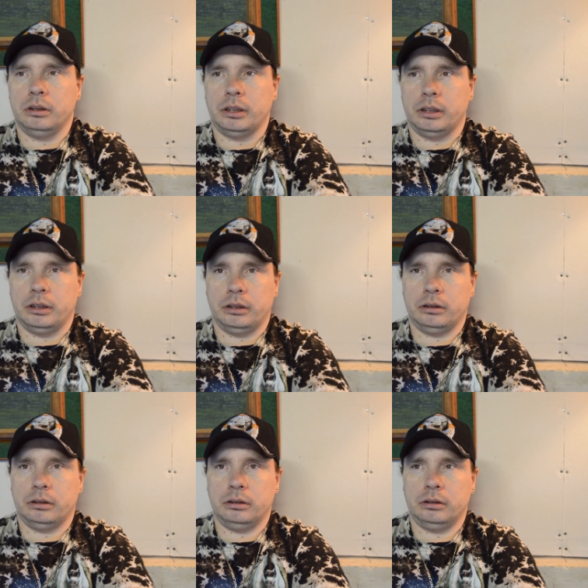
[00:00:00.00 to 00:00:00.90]

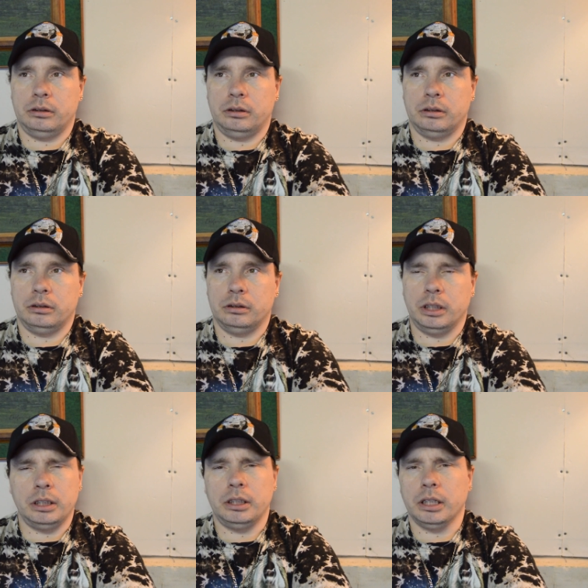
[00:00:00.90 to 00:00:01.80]
And
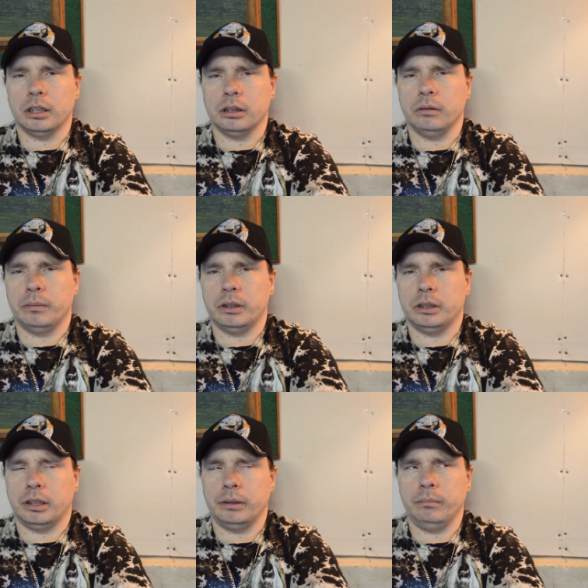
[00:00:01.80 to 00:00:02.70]
that did take a little bit of
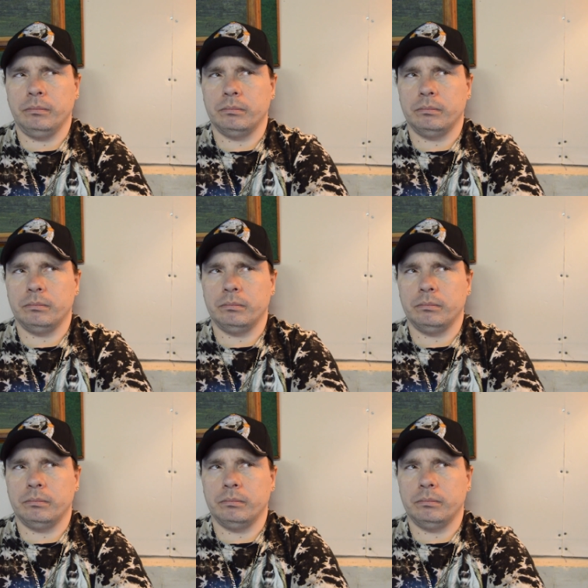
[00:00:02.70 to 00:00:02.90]
time.